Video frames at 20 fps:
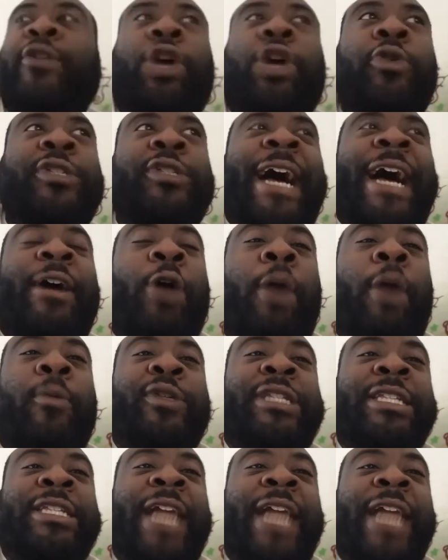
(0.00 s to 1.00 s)
got
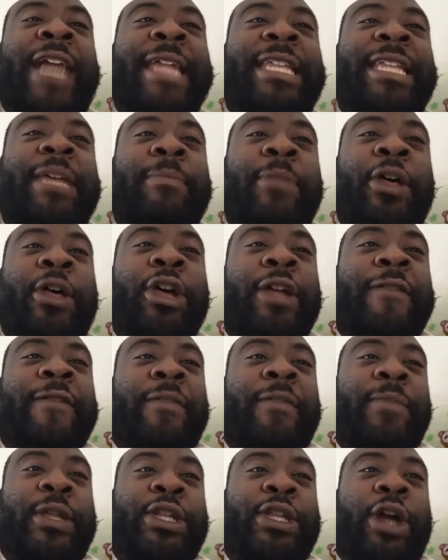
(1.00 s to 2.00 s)
almost $90 million from
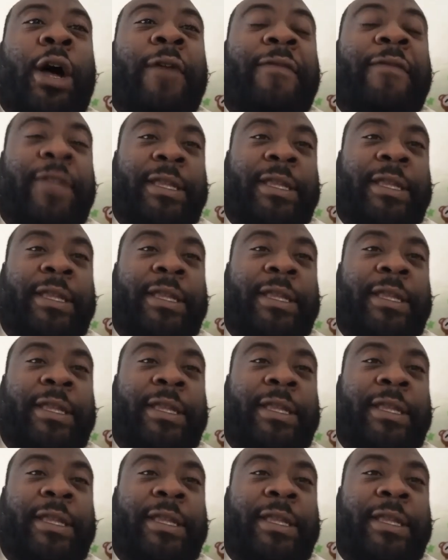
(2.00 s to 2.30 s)
the Dolphins.